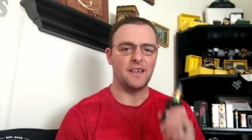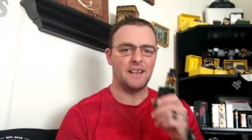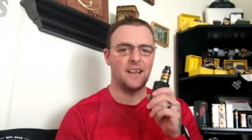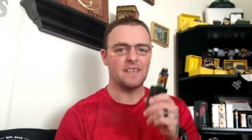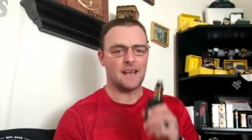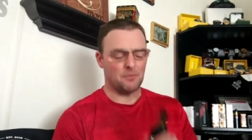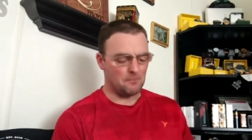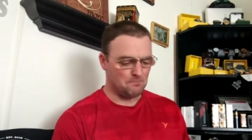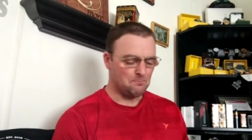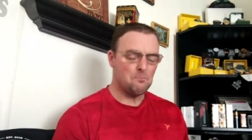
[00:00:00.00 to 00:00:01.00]
I really like
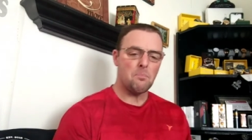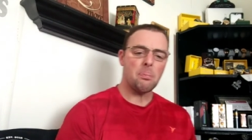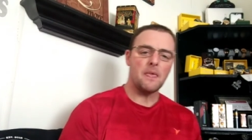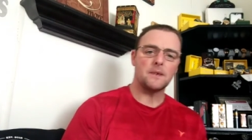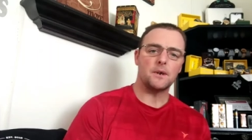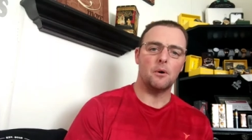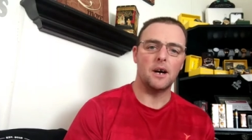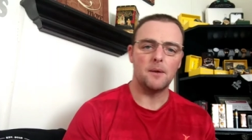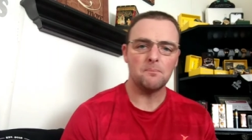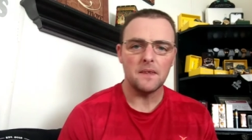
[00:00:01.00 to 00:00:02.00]
that one
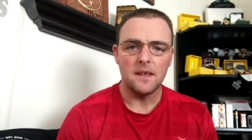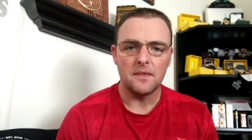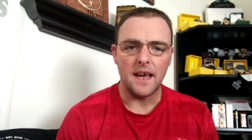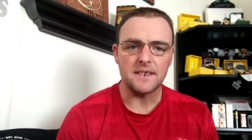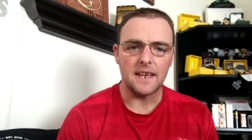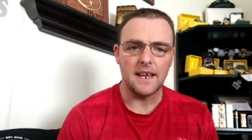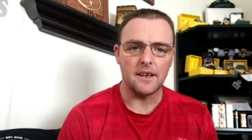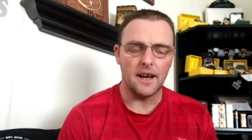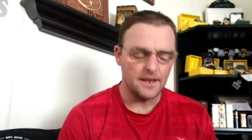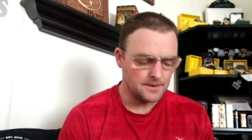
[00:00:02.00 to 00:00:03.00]
so uh, thanks
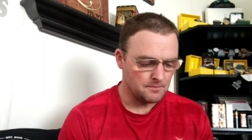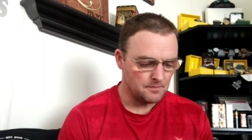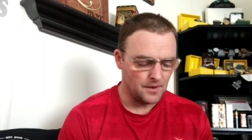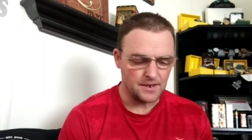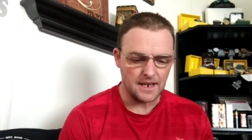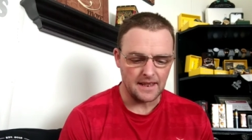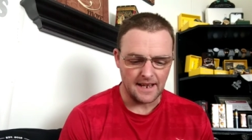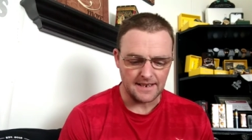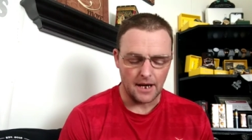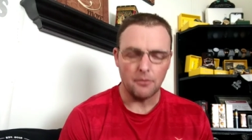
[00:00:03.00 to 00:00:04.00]
again guys for
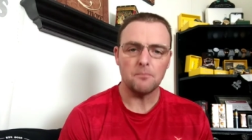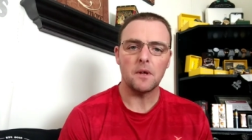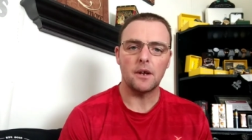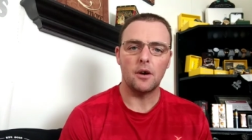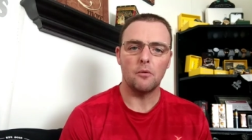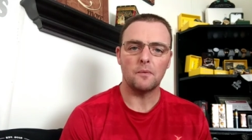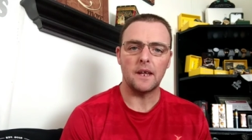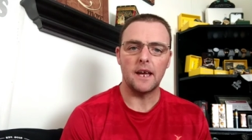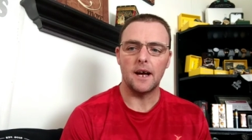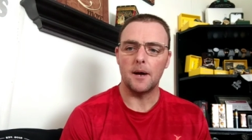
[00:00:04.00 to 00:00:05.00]
sending that down and
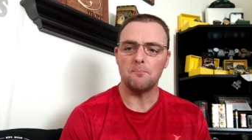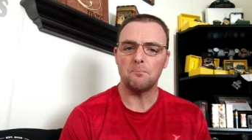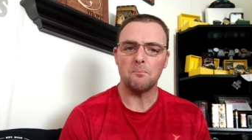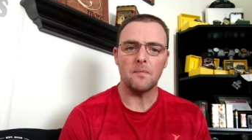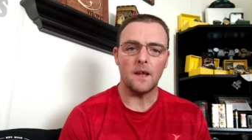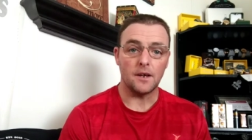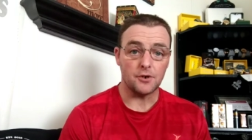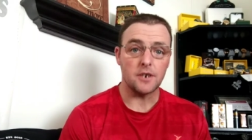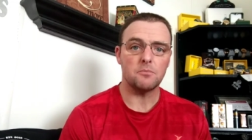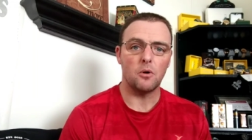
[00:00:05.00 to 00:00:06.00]
hopefully uh,
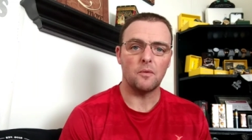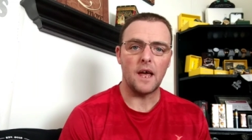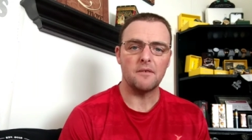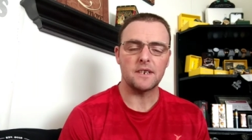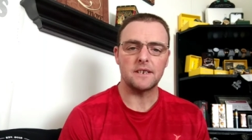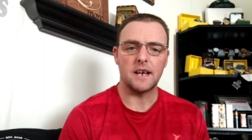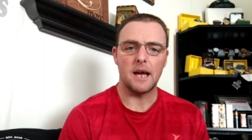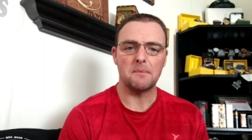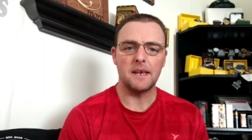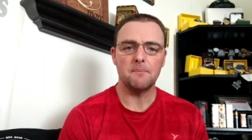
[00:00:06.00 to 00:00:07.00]
I'll try some more flavors in
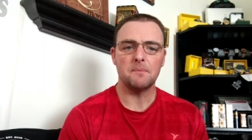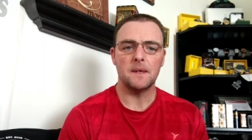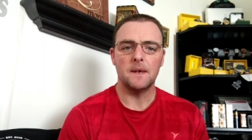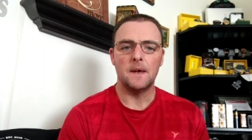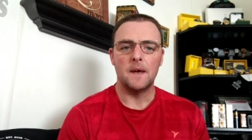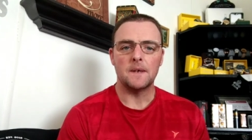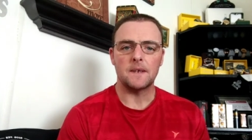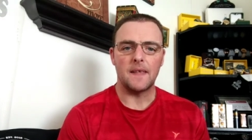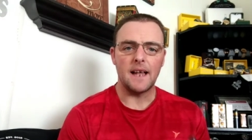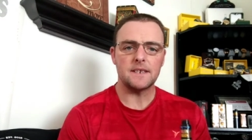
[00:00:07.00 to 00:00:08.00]
time here
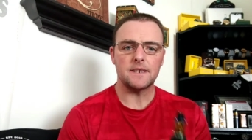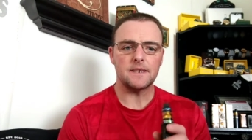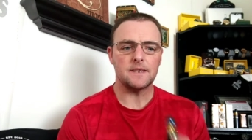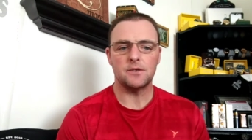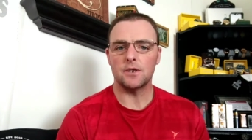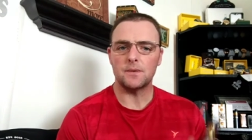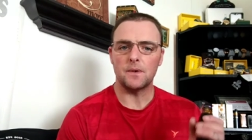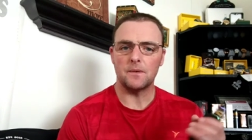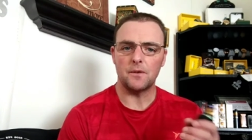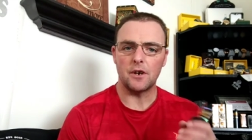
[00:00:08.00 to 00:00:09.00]
so that's
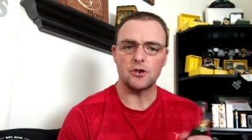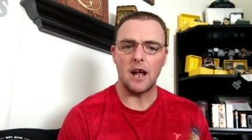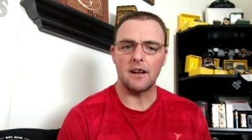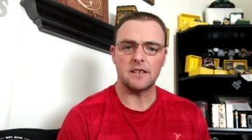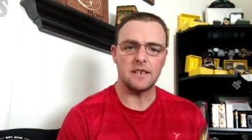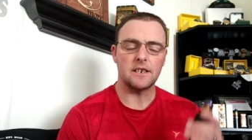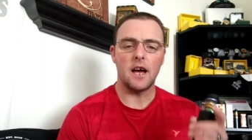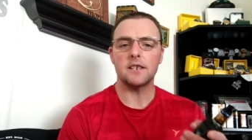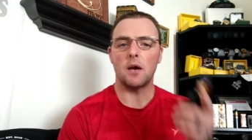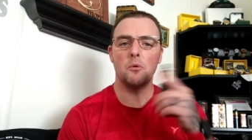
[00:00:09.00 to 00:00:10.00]
just for a shout out to these
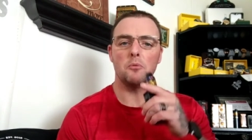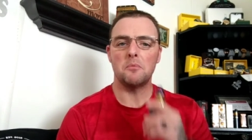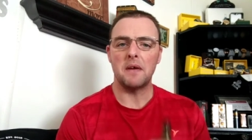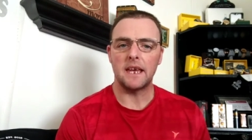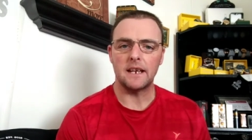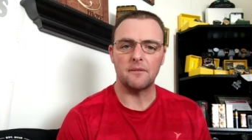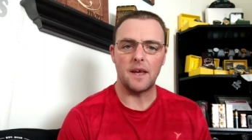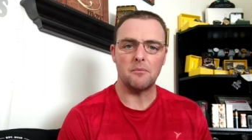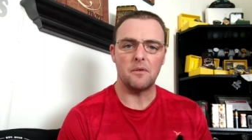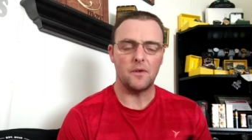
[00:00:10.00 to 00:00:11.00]
guys I will be making a
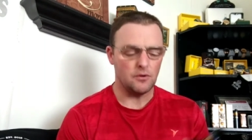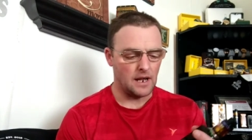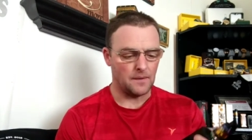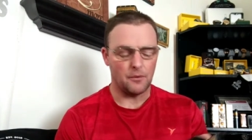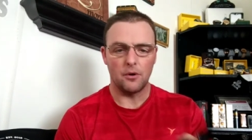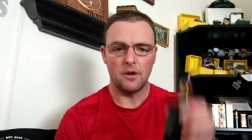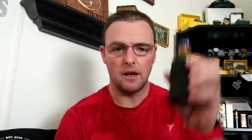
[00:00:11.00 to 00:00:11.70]
vape review down the